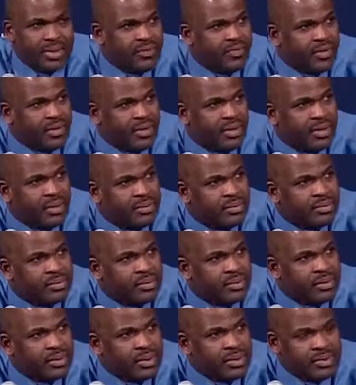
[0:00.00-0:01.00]
was a difficult,
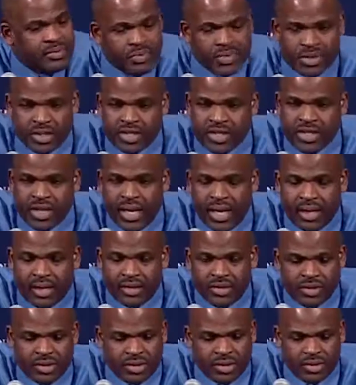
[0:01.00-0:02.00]
was a
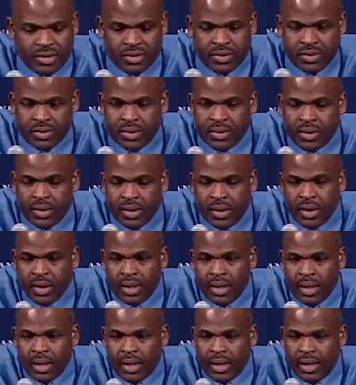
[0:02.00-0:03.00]
challenge to,
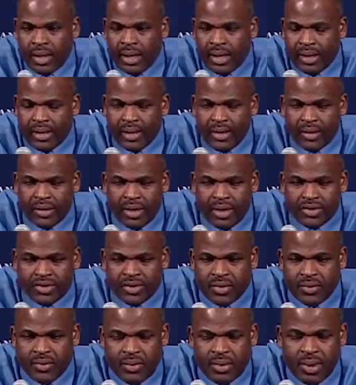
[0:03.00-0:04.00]
you know,
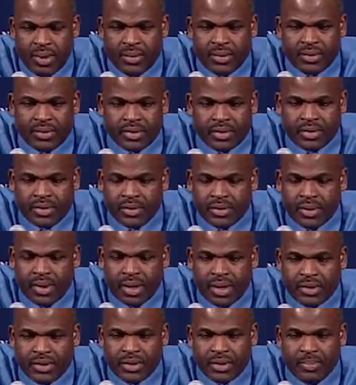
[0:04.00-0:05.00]
get someone
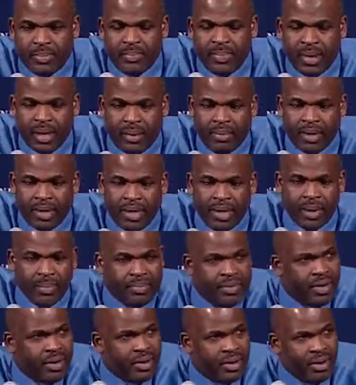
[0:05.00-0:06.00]
to be able to
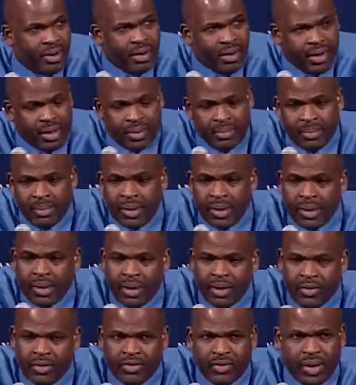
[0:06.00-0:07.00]
get up there and guard him.
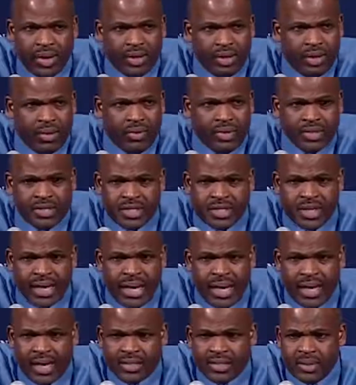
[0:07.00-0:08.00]
We tried to go with
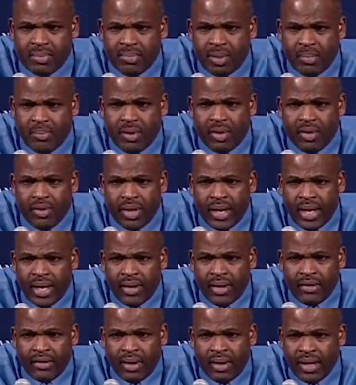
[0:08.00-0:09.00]
size and put
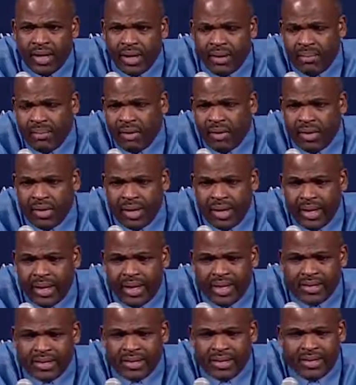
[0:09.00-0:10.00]
Bojan on him.
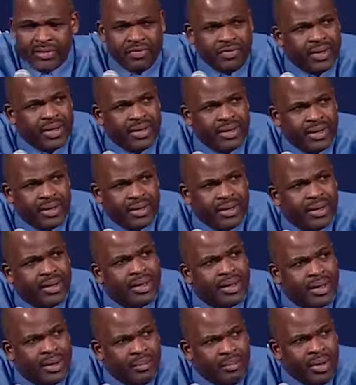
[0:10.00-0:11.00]
Bojan hasn't defended
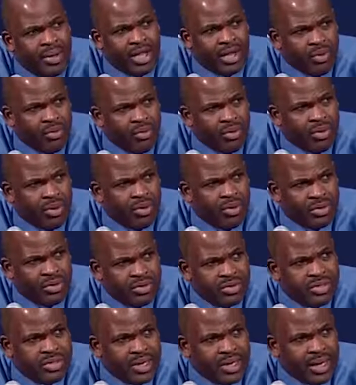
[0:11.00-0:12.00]
pick and
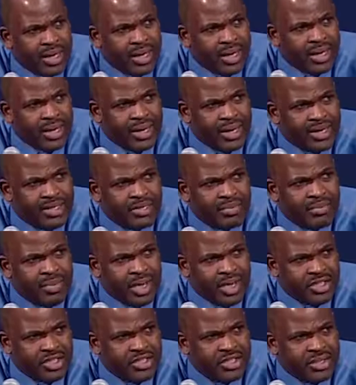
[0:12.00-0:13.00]
rolls as
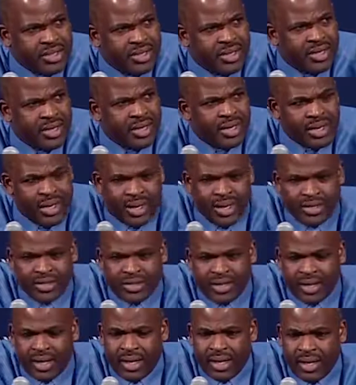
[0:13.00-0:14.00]
much
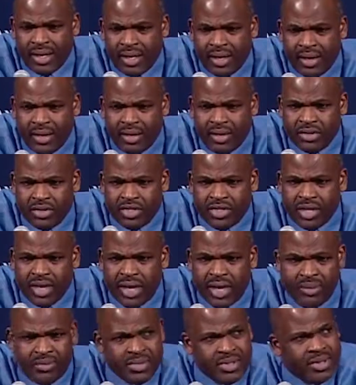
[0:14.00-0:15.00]
as, you know,
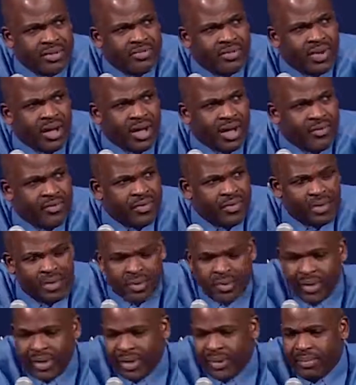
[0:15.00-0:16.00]
James involved
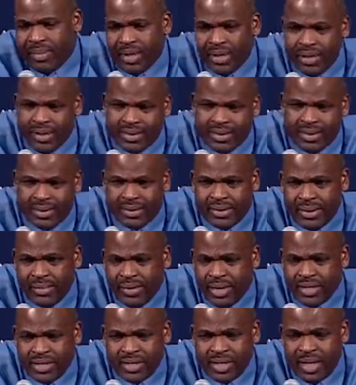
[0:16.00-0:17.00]
you. I
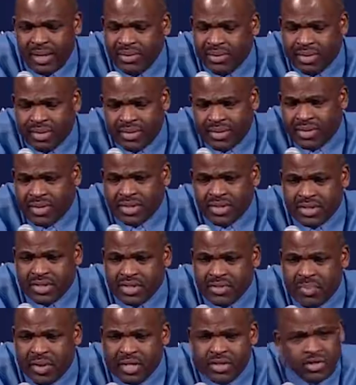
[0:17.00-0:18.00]
mean, James is just
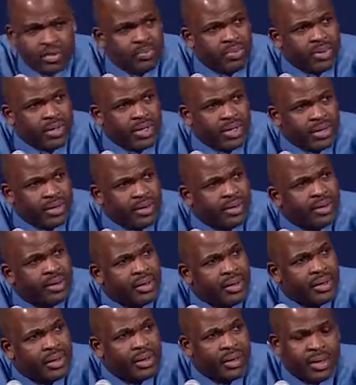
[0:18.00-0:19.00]
a special player
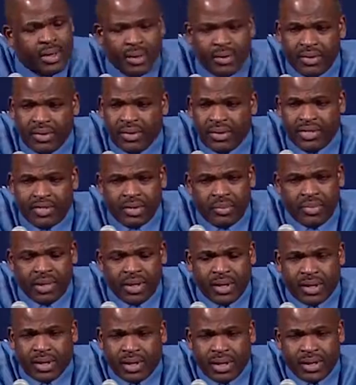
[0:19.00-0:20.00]
with his
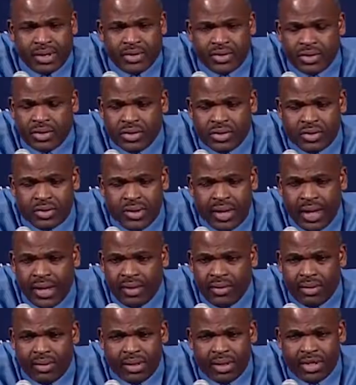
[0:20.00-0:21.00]
ability to
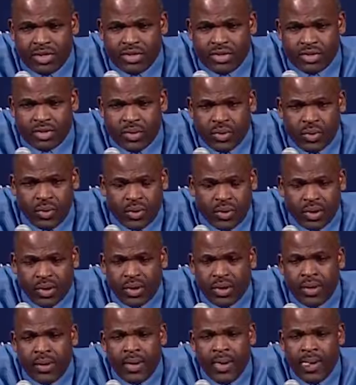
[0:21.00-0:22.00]
not only
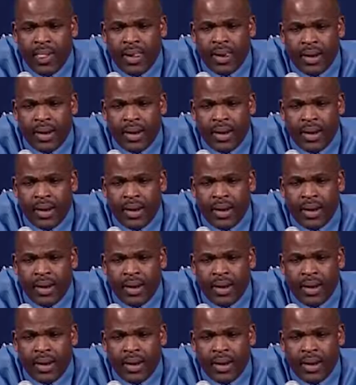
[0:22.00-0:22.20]
score,